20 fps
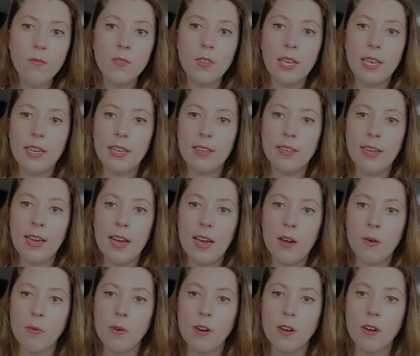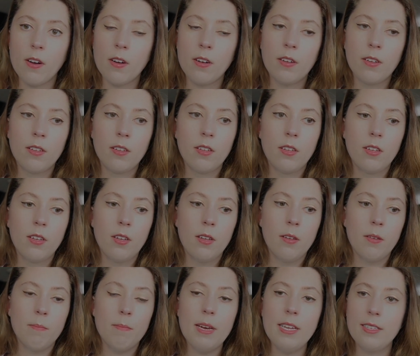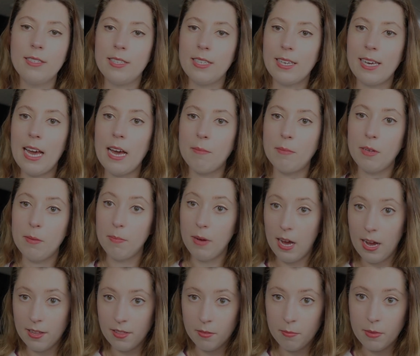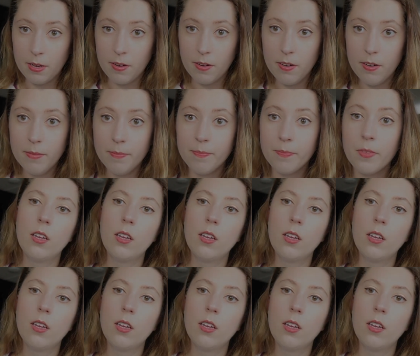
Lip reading: in our medicine cabinet behind the mirror.